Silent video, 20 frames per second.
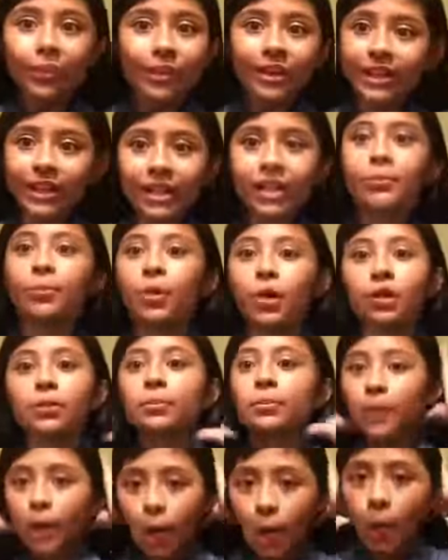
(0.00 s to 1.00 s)
We need more
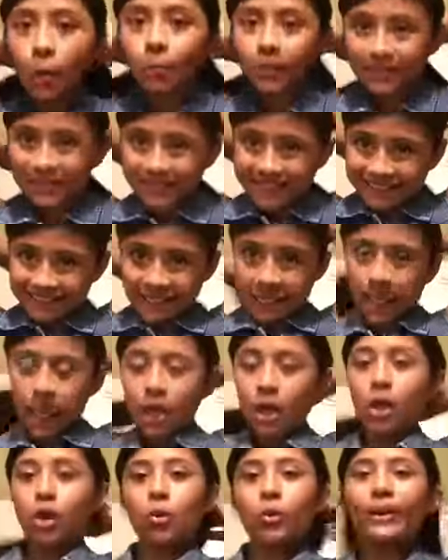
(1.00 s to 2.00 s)
pokes.
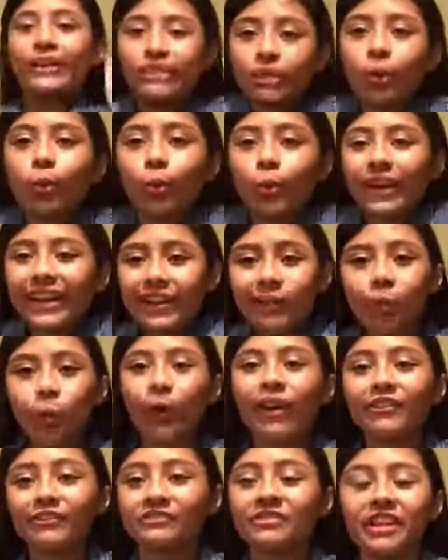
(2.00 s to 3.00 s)
We don't need
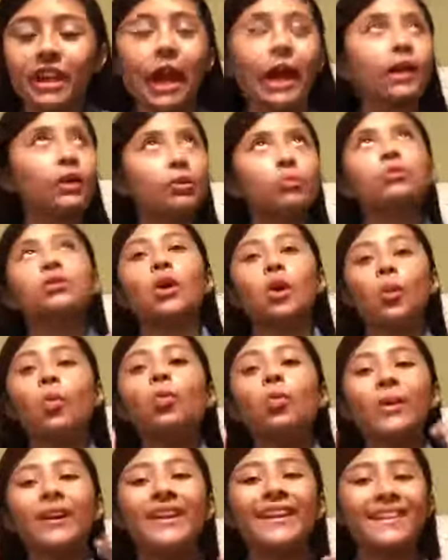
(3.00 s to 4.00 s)
one finger. I don't know
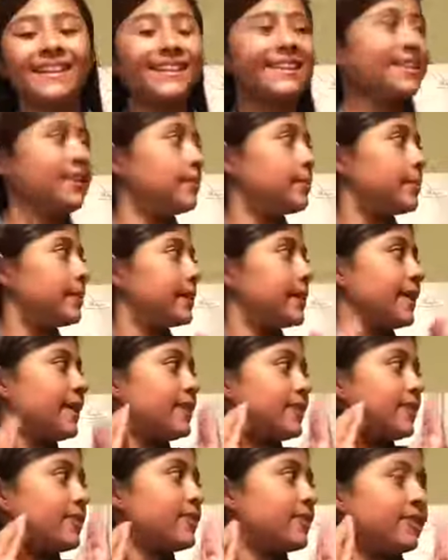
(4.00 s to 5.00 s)
what it is, but I
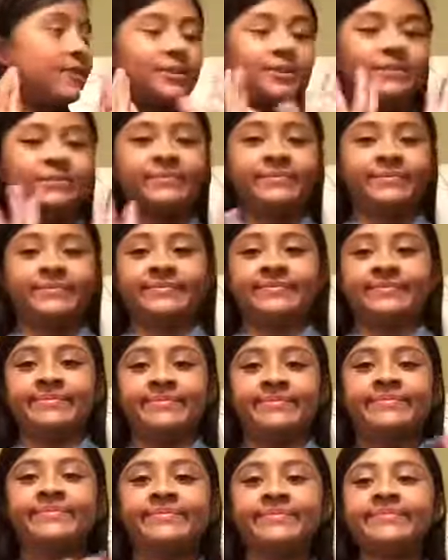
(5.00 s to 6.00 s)
just
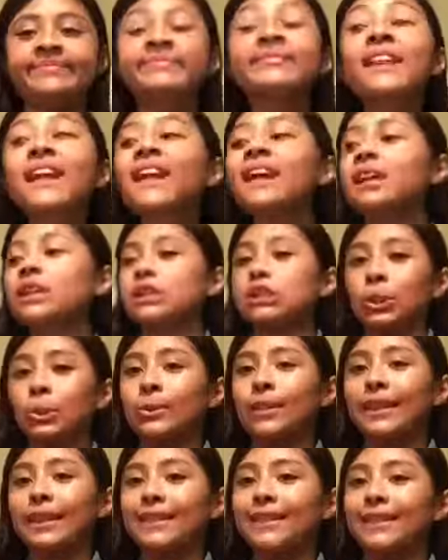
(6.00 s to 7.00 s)

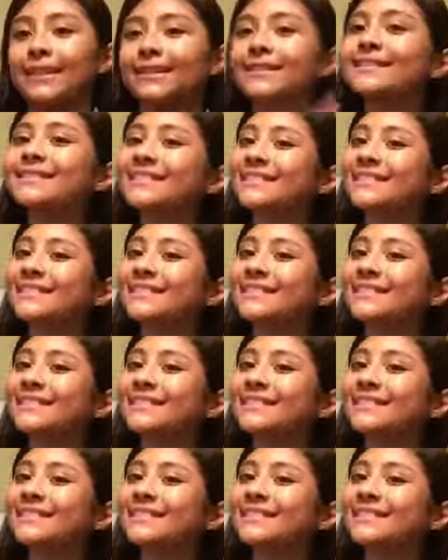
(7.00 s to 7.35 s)
don't like it.